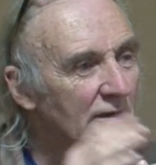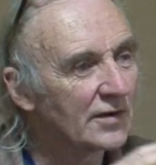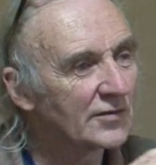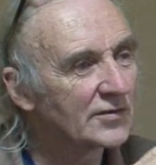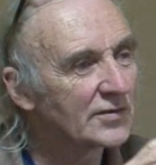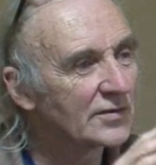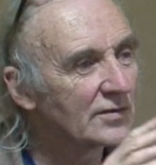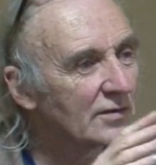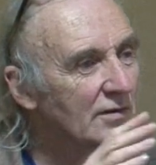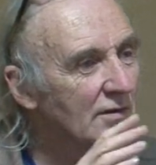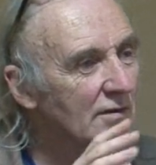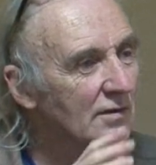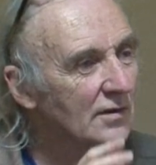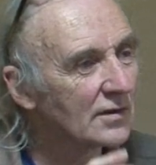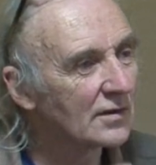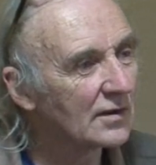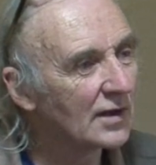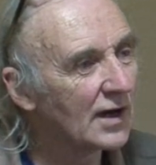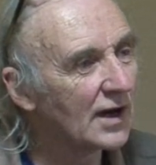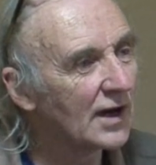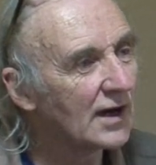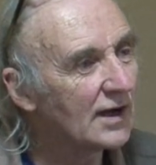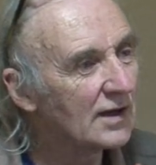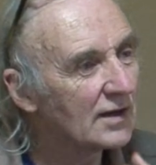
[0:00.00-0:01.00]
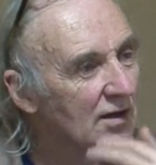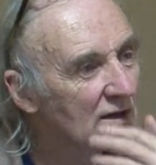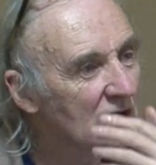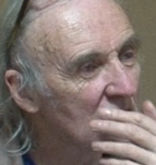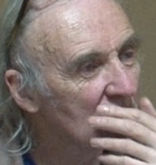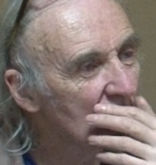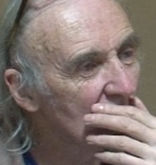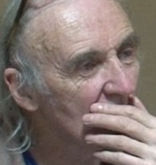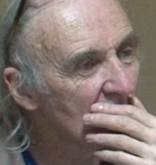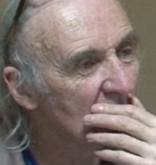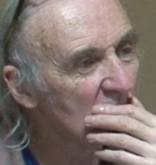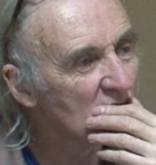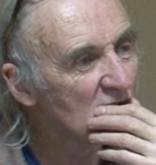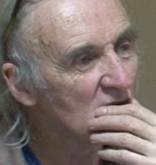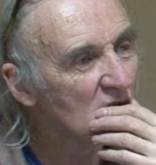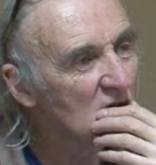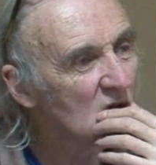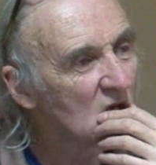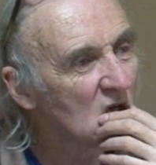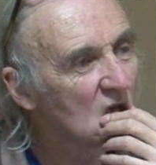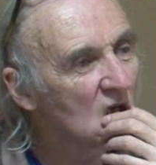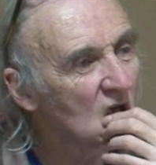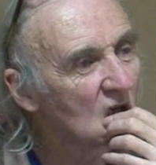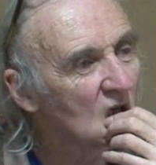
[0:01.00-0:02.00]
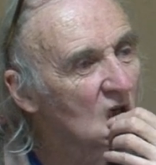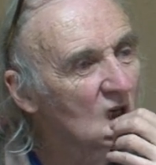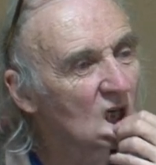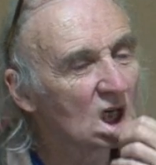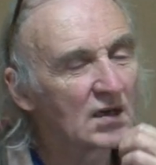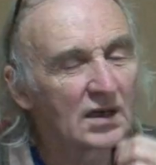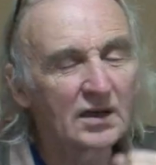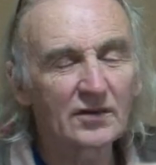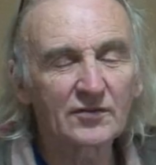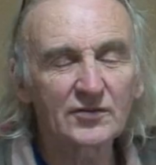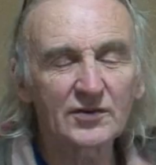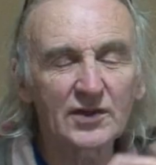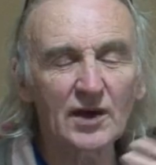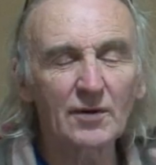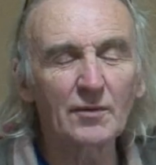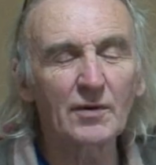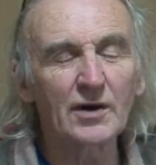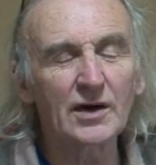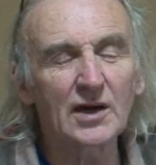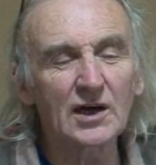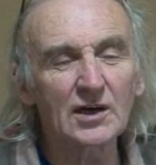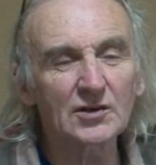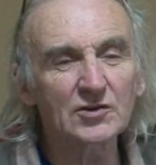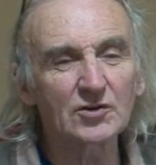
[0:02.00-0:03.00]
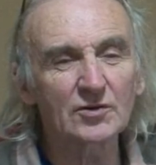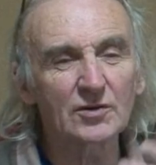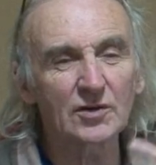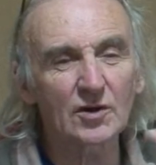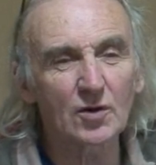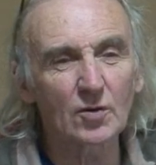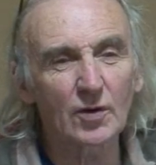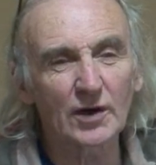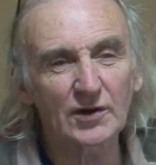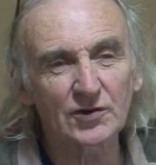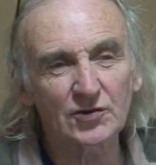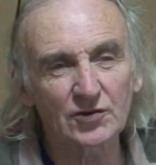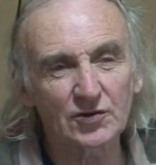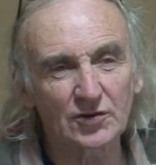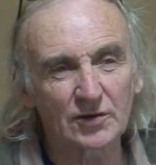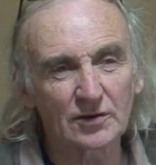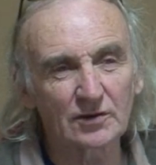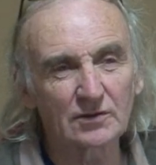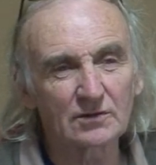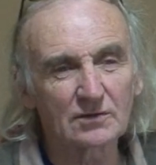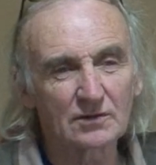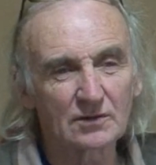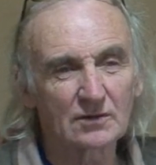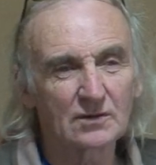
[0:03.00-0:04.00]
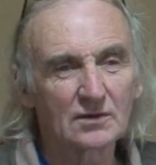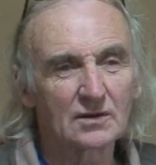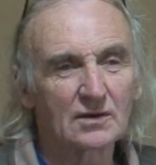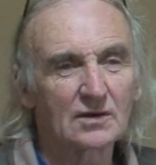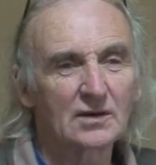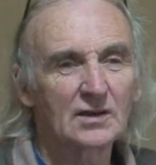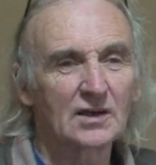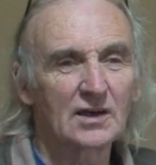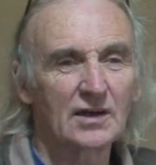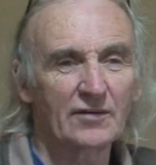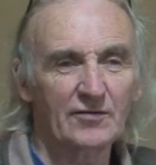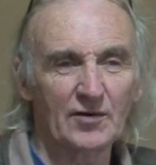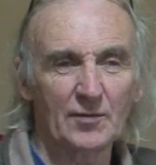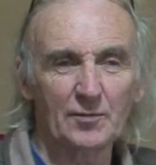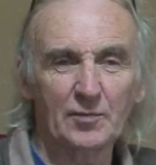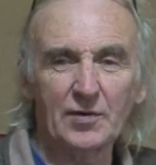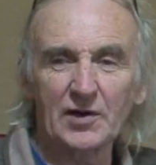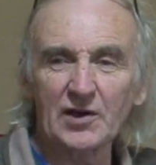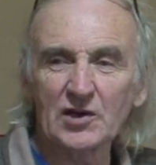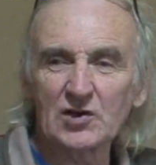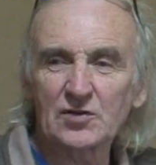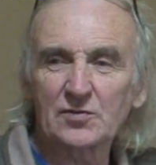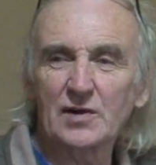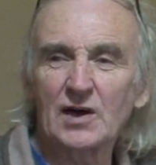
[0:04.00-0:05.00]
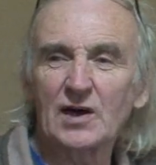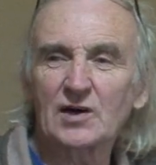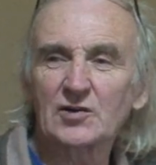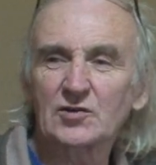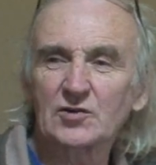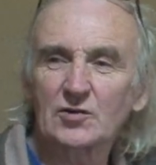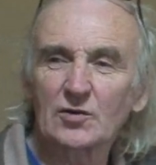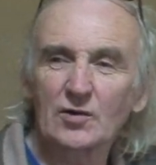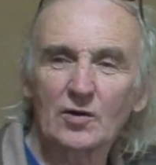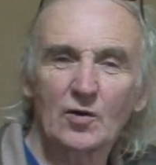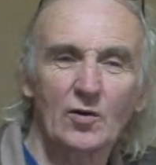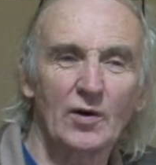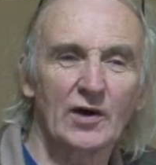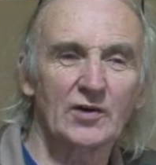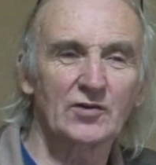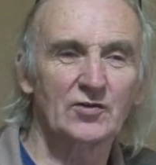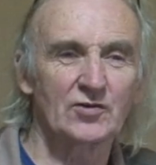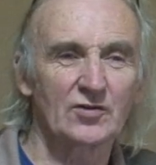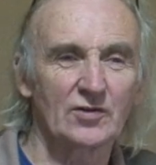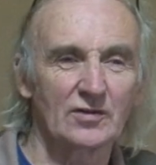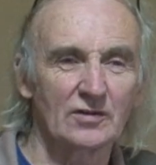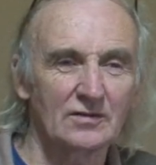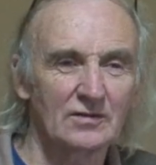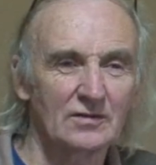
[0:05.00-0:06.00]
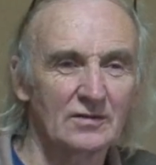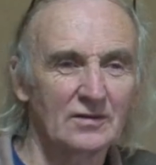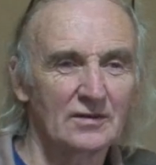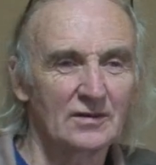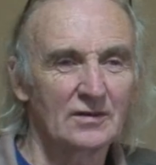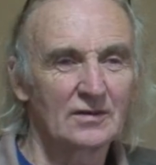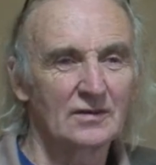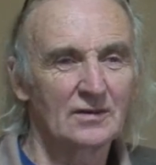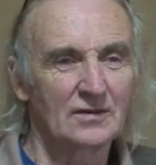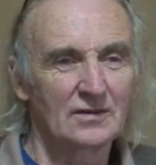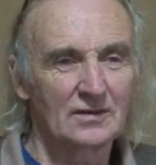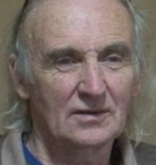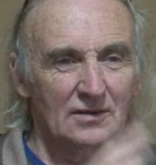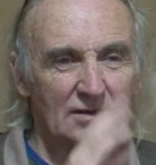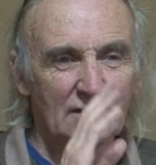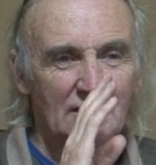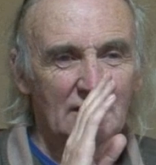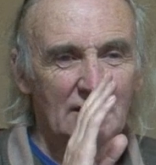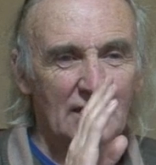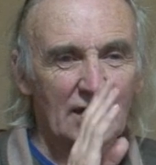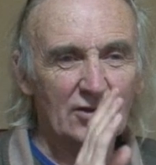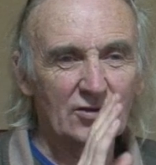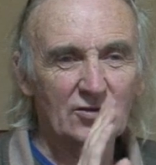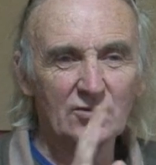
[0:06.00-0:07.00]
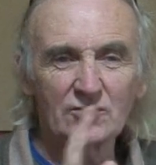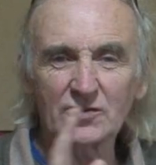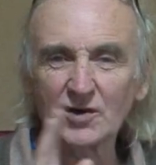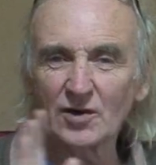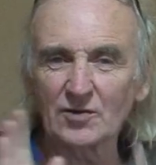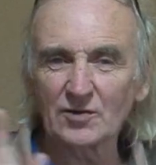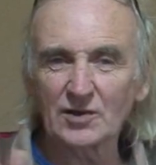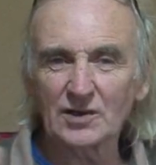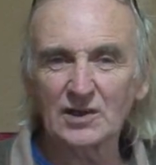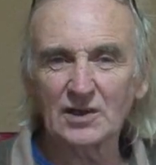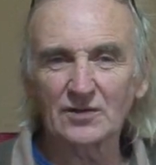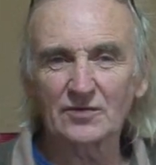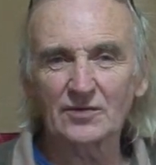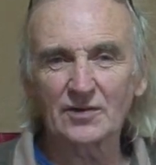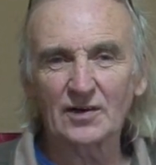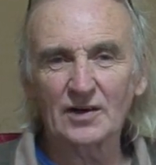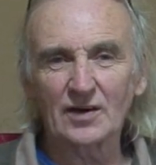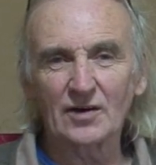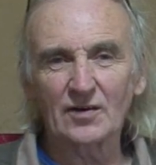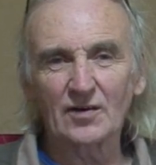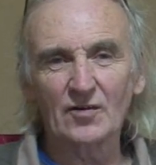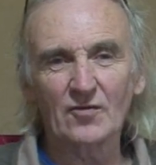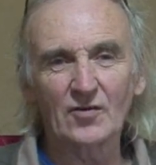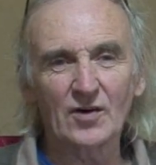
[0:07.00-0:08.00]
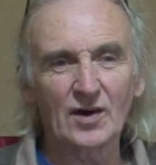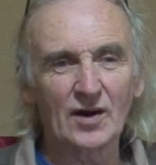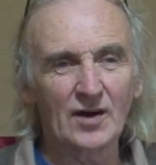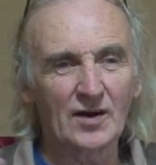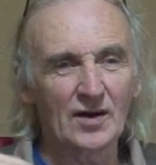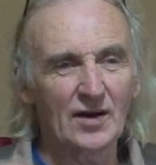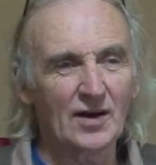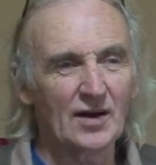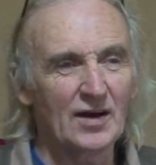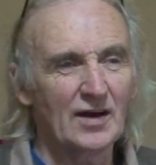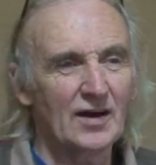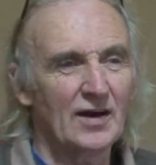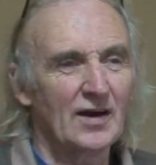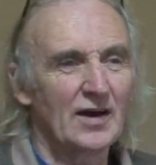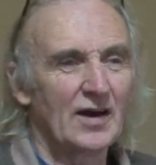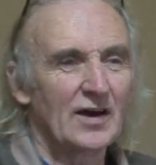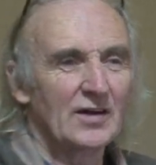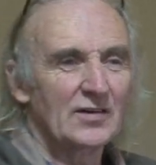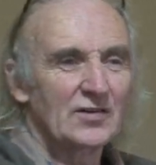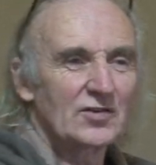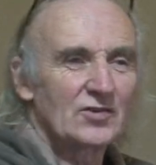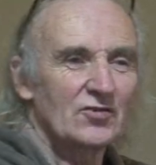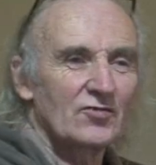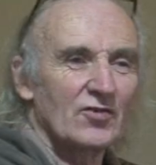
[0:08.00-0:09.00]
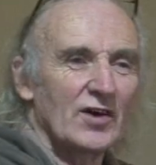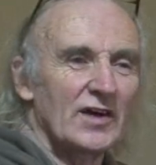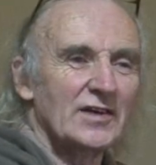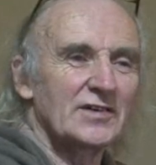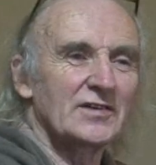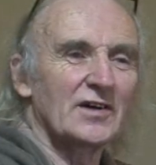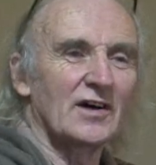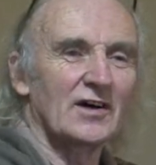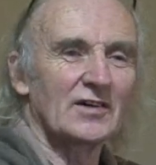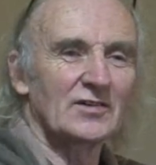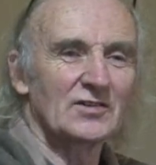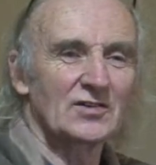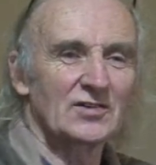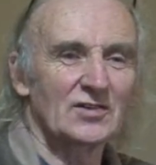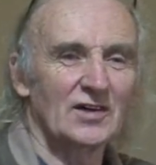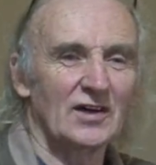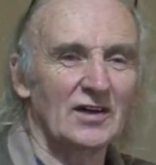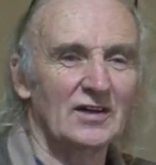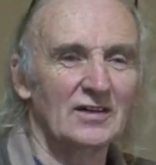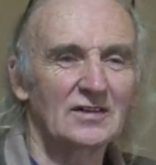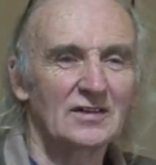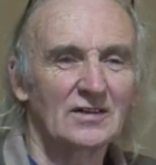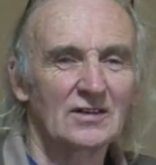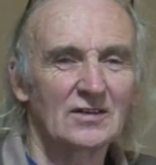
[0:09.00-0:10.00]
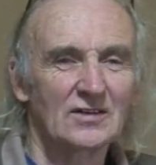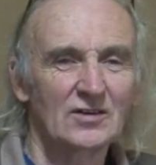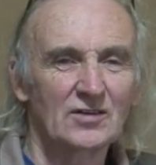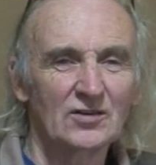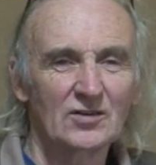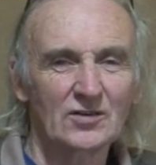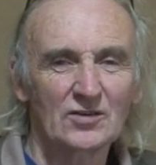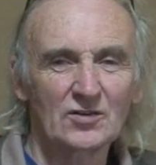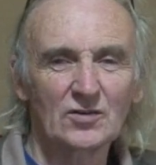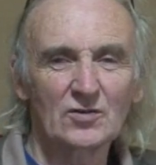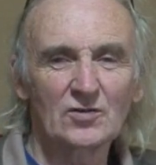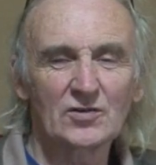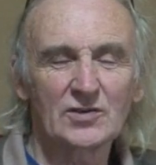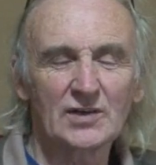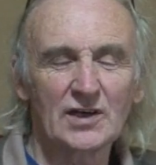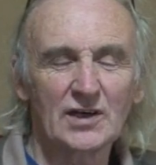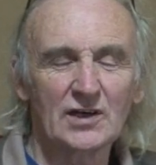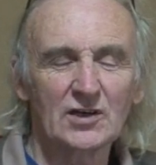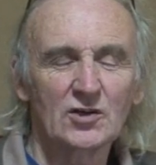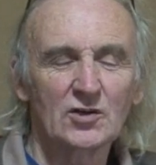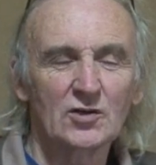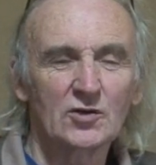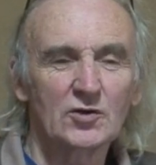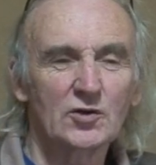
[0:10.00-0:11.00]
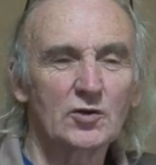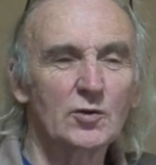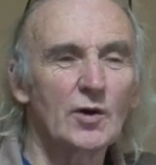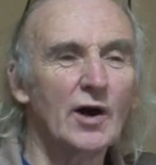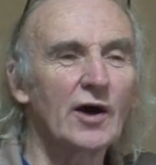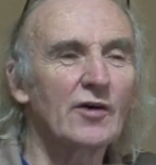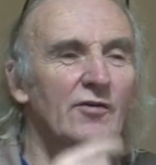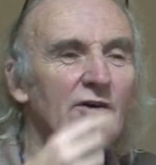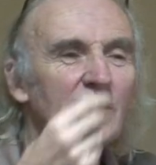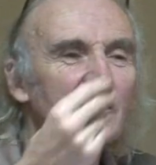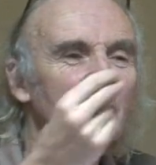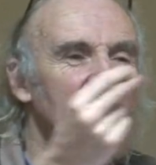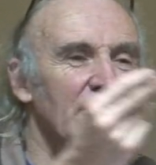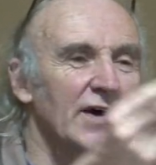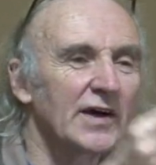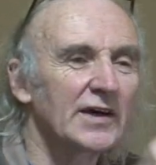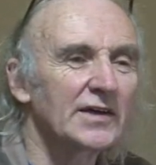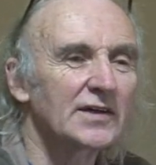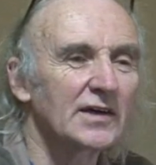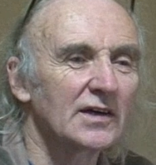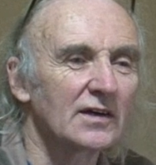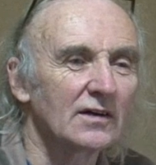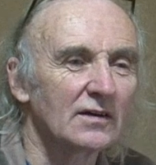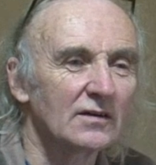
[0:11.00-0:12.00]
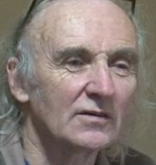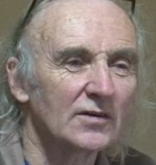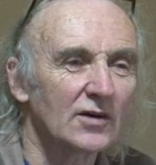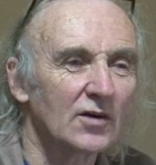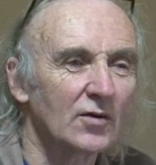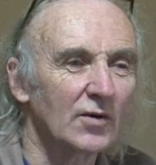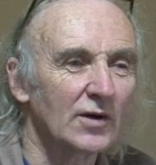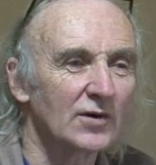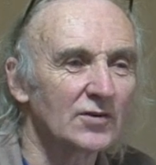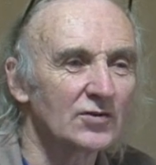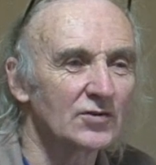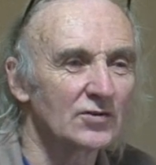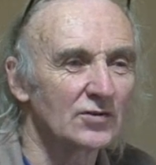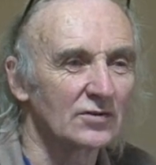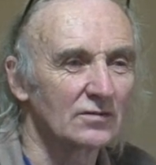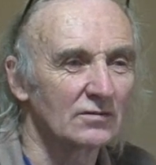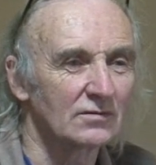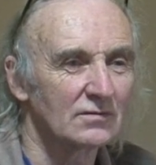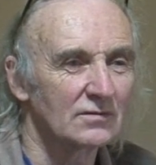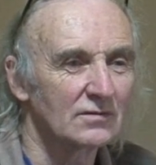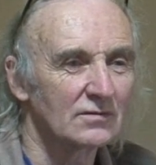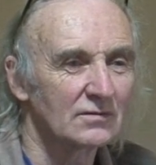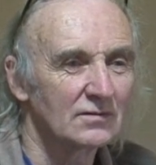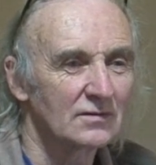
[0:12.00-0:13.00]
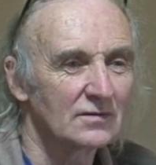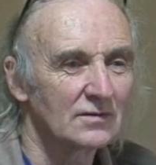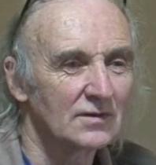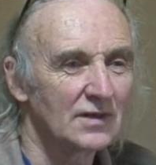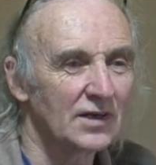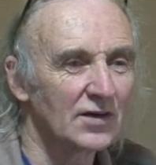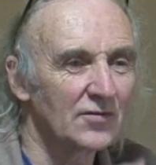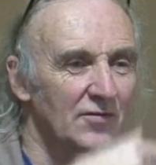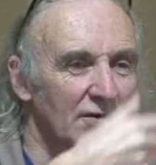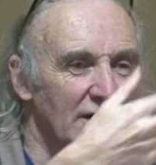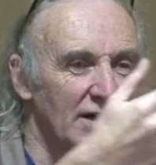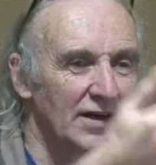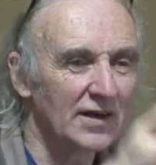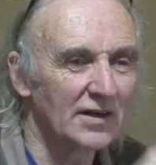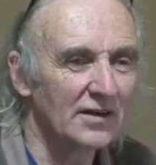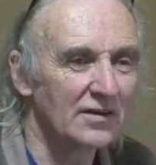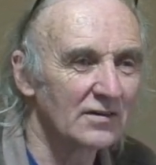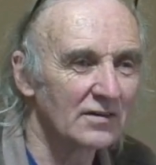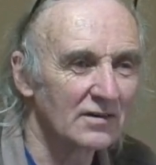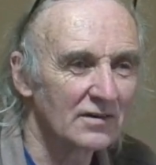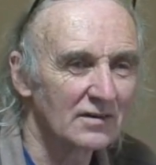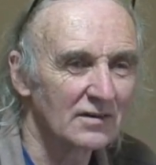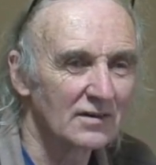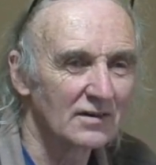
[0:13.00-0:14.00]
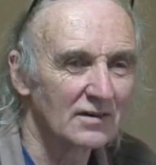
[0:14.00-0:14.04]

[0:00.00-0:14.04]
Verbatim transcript: If, ah, If someone asks you a question, if a police were asks you a question, and you don't give a, a, a straight answer, you say, you are evading the question. Evade.